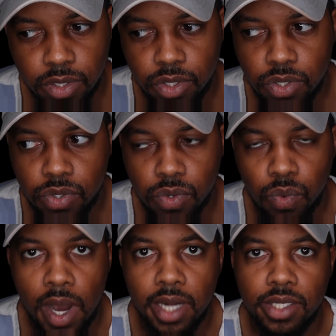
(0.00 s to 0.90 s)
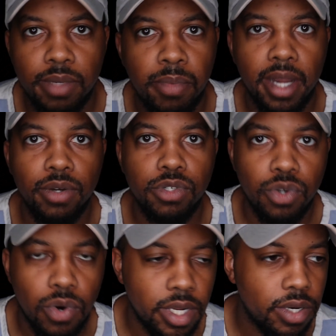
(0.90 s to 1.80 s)
to watch a Michael
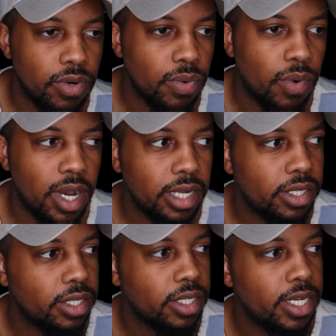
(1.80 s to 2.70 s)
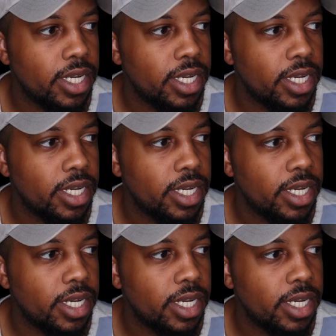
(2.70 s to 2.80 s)
Jordan or watch